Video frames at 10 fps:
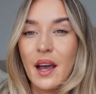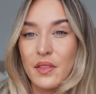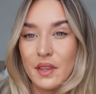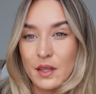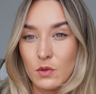I
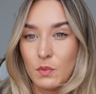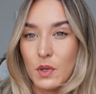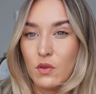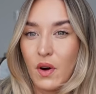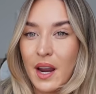think this would be
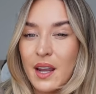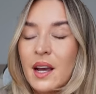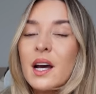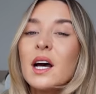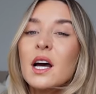great
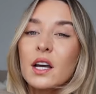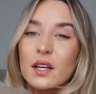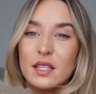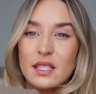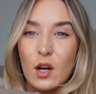
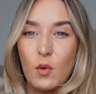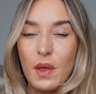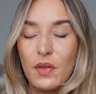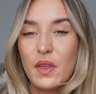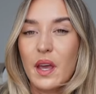because it's a little
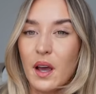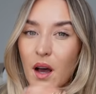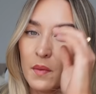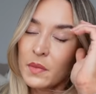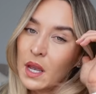bit
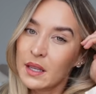thicker.